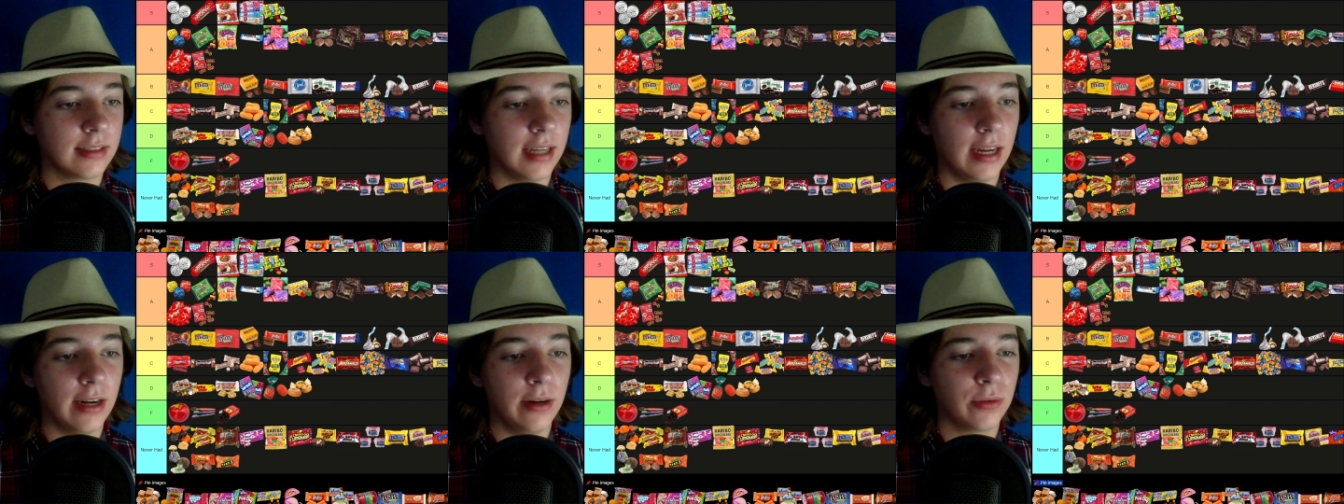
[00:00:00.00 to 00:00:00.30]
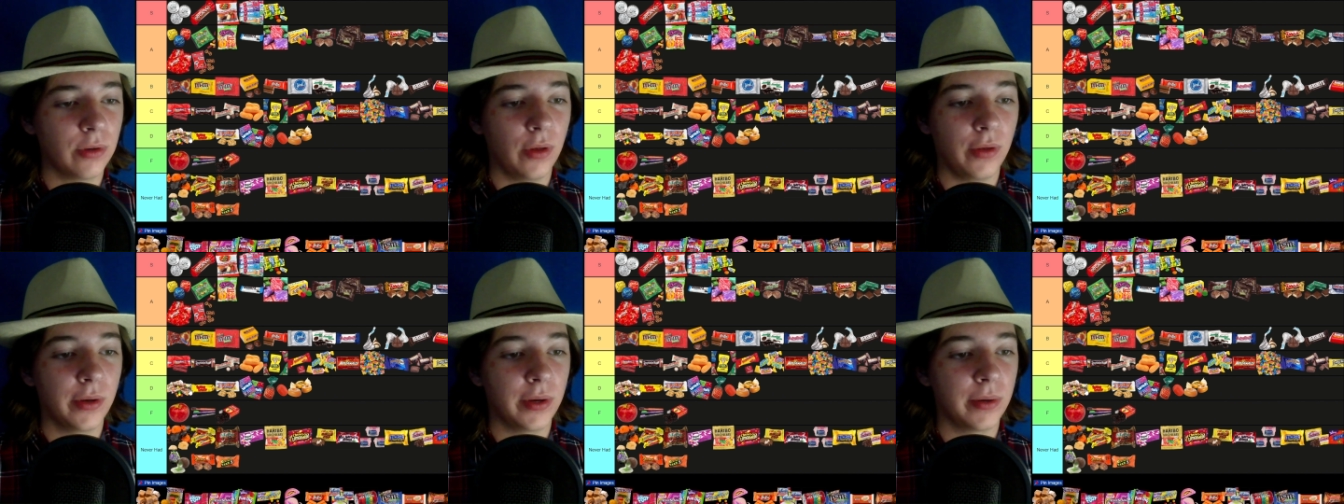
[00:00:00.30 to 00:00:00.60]
I don't
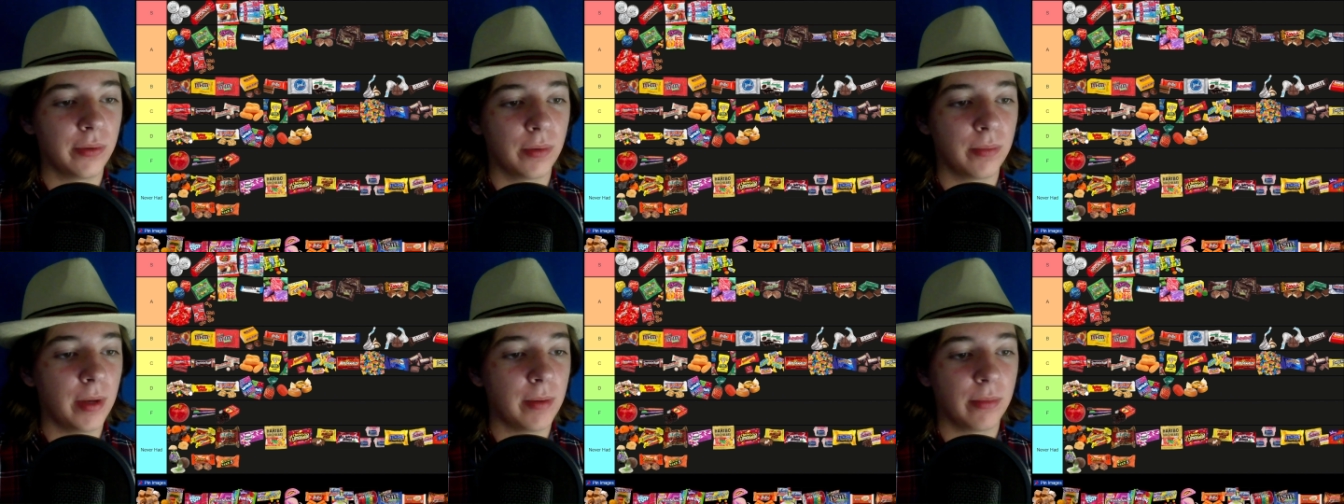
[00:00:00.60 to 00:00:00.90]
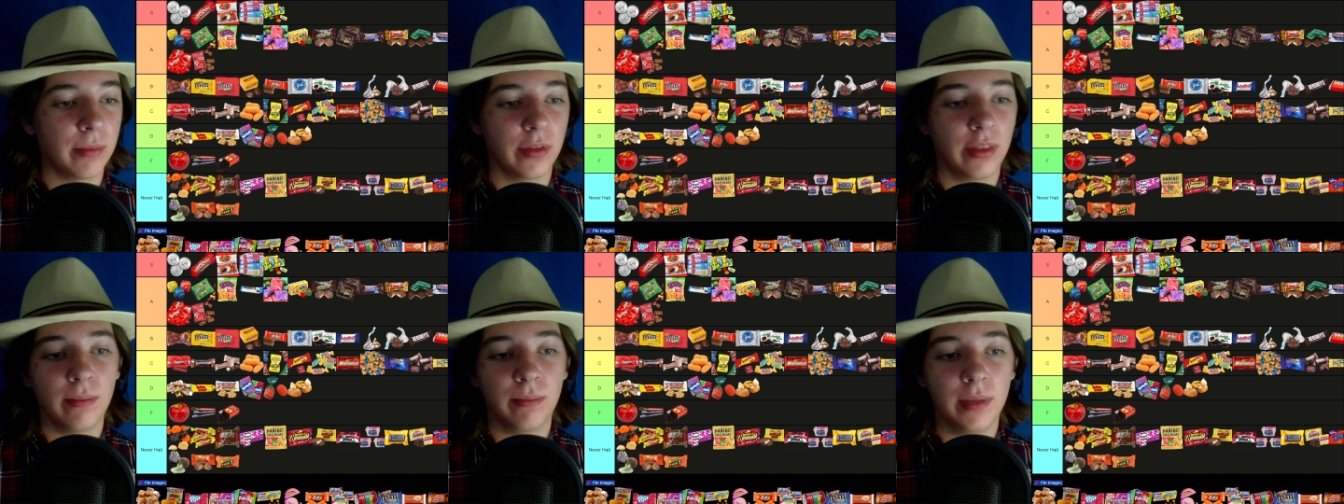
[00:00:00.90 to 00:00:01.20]
really
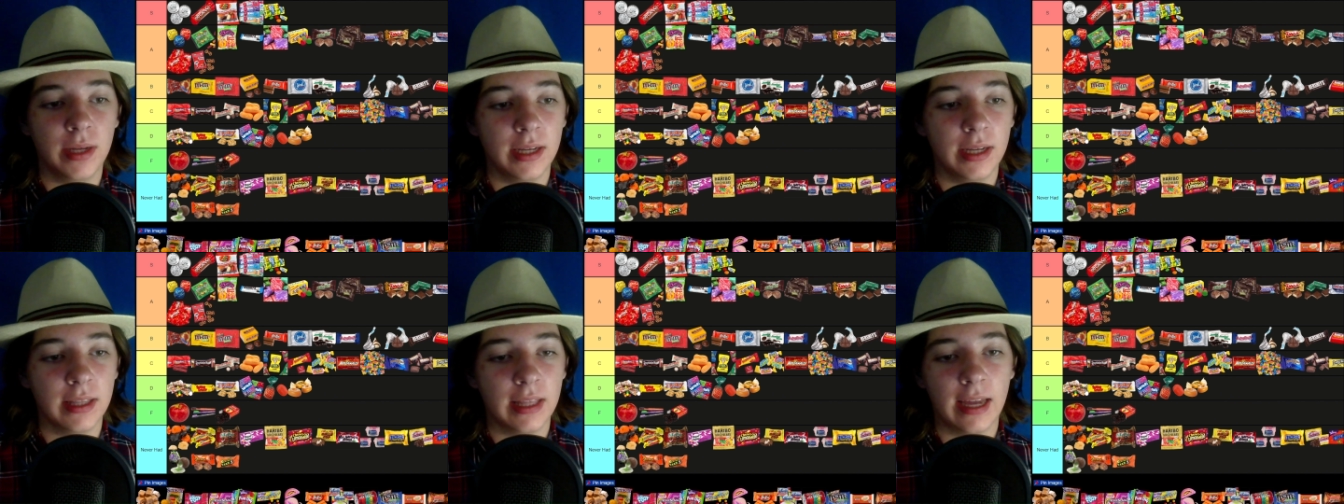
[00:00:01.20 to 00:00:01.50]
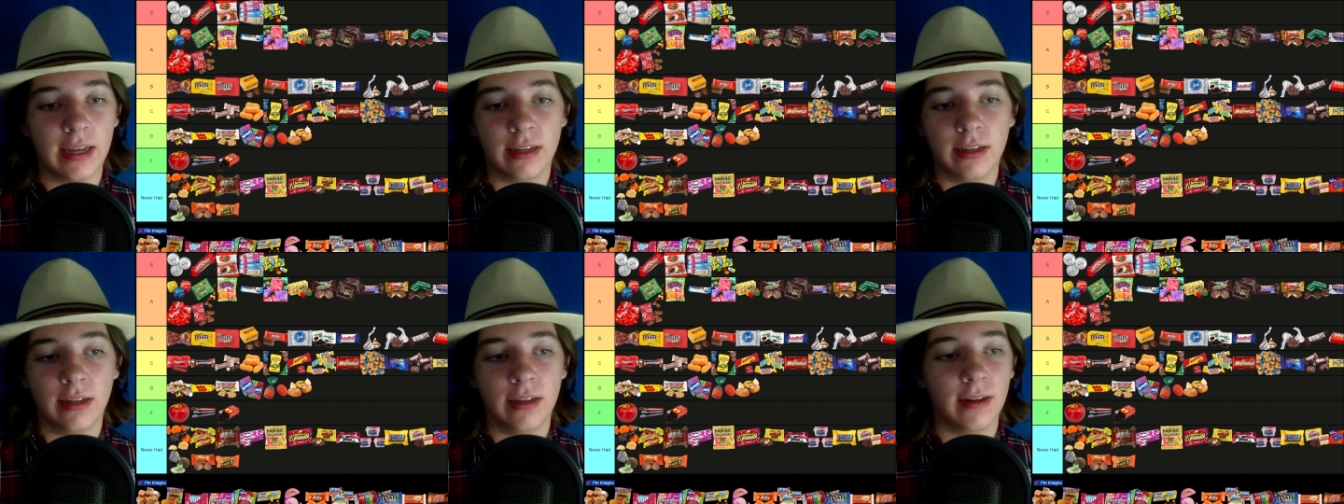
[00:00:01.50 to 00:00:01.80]
remember them being
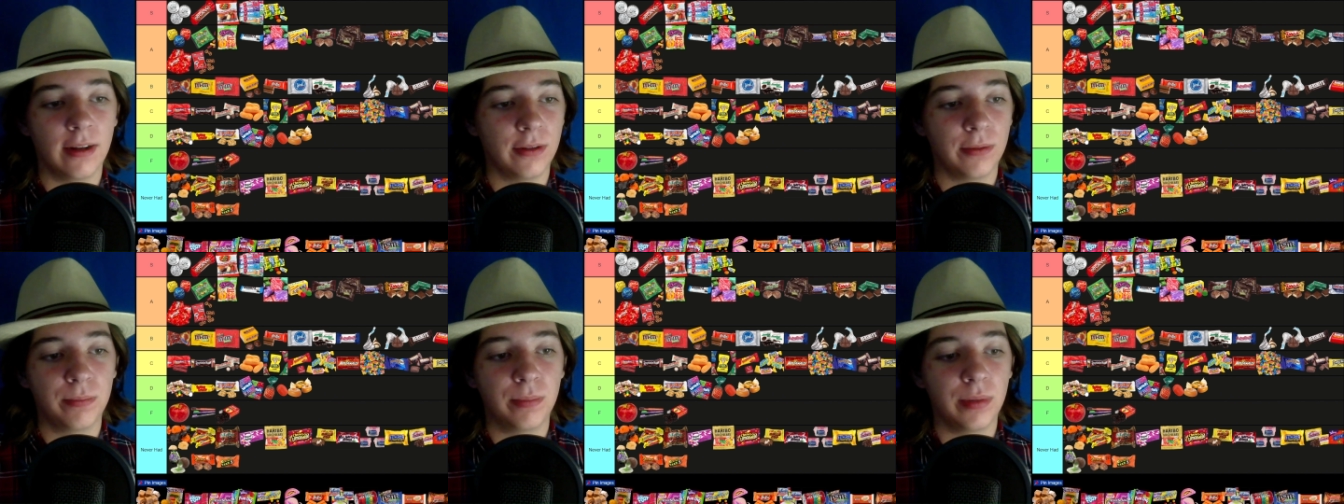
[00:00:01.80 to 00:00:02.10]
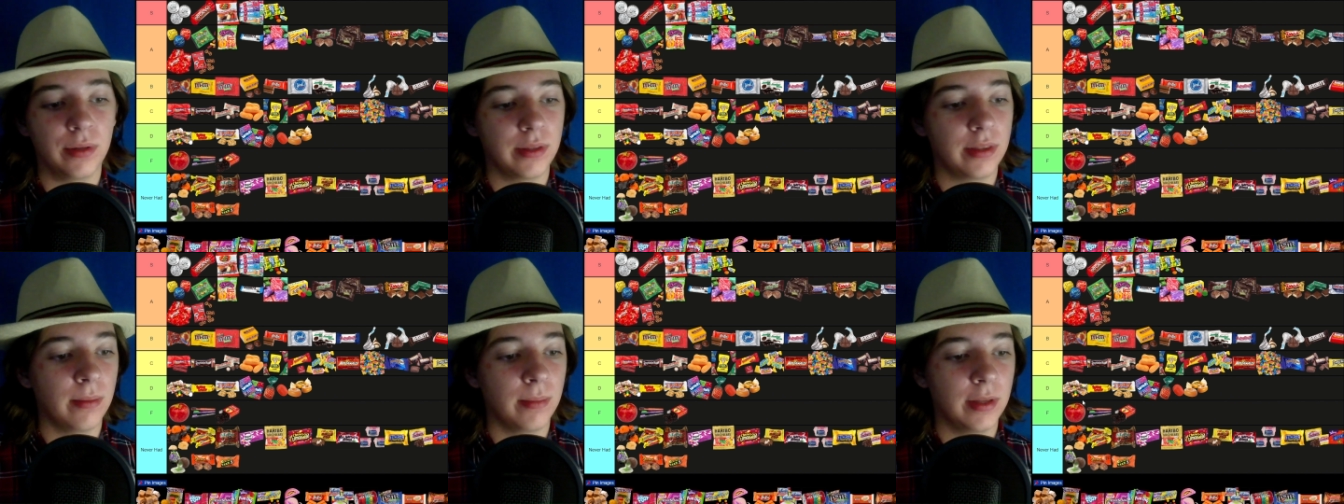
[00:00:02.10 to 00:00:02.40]
that good. I'll
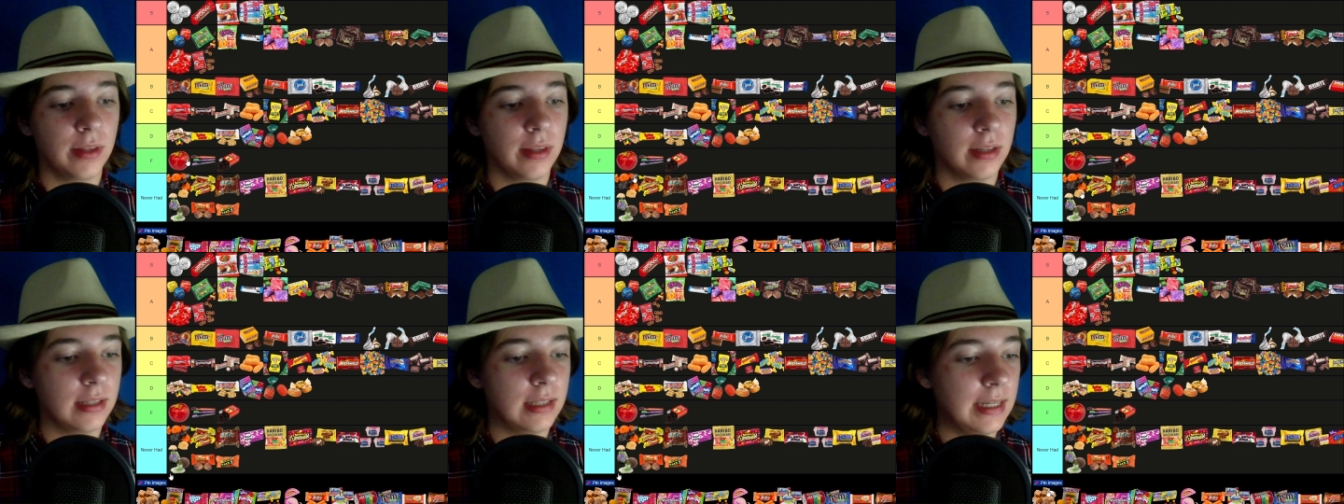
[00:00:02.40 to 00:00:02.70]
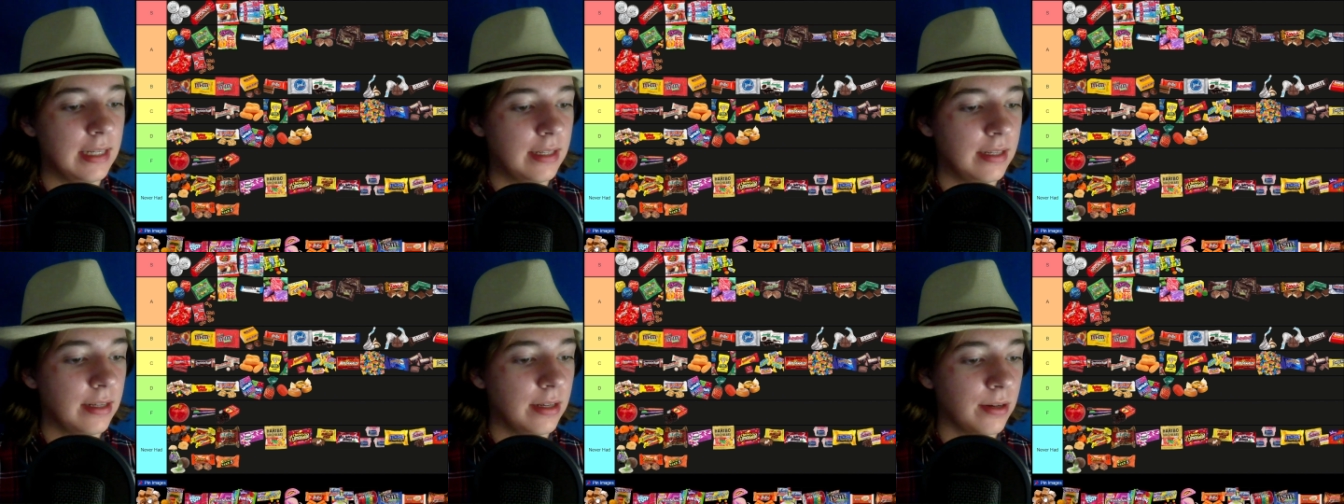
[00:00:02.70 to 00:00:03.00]
put them in the
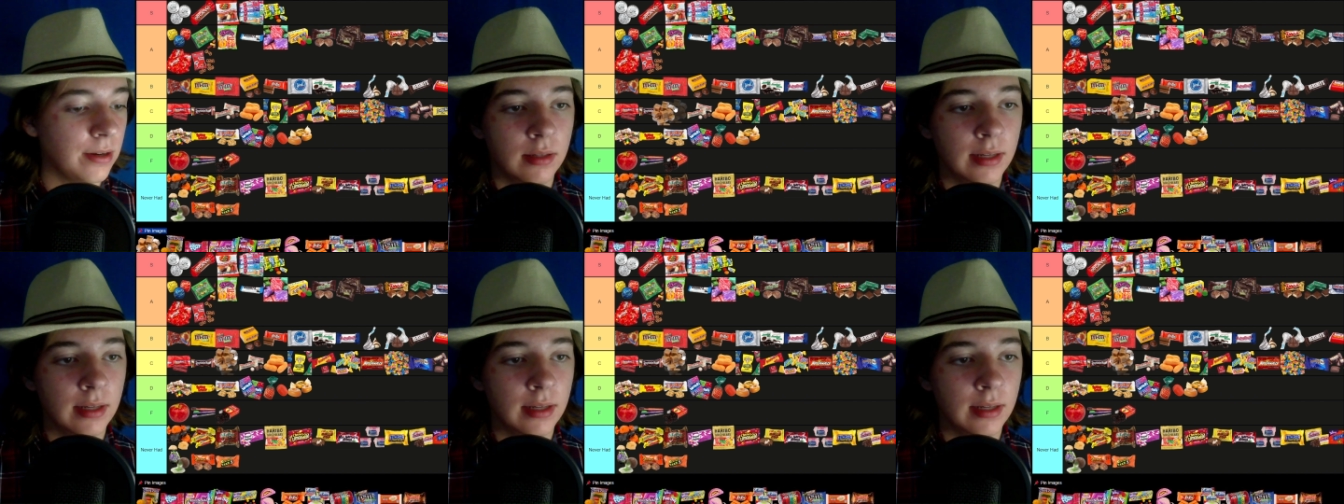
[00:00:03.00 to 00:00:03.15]
D tier.